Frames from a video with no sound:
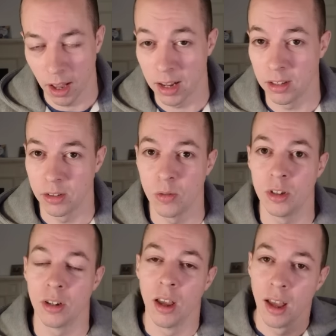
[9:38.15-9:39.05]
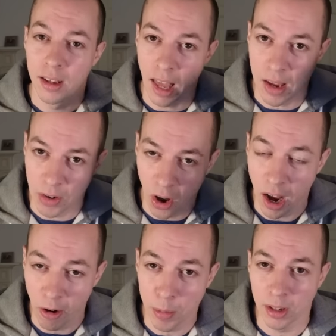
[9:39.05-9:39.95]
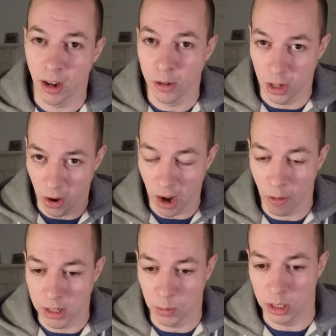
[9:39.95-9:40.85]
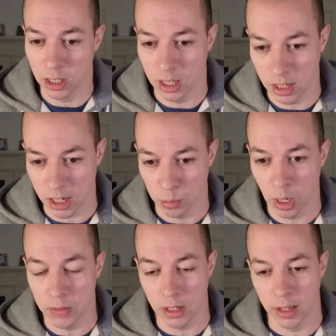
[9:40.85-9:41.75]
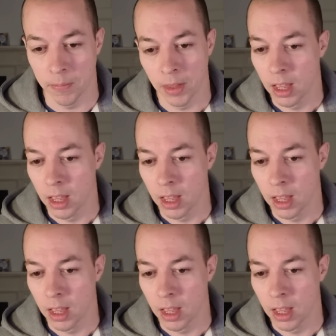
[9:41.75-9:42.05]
And as soon as you get even higher up, you're going to go to the higher rates that we discussed previously.